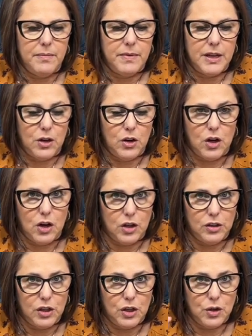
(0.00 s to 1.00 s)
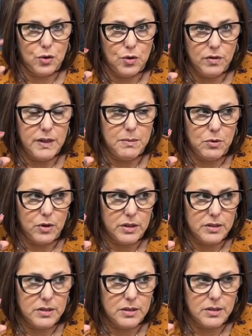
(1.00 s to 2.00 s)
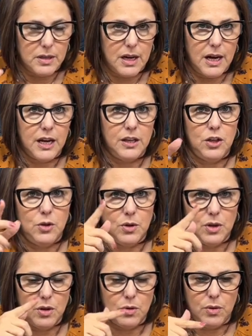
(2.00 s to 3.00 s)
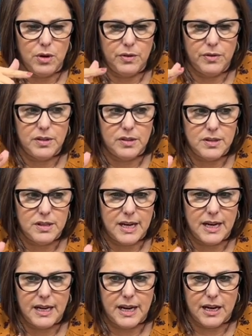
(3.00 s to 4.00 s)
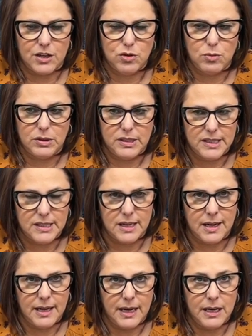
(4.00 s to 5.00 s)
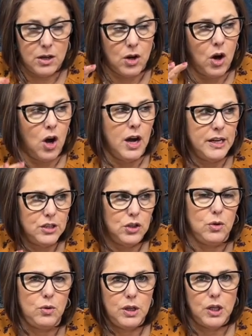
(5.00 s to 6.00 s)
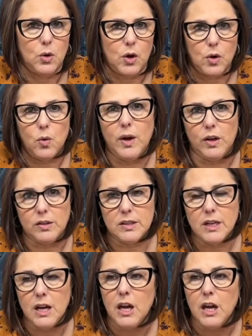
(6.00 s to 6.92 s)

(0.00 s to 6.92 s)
that are called groovy boards and you can quilt that actual design onto your quilt.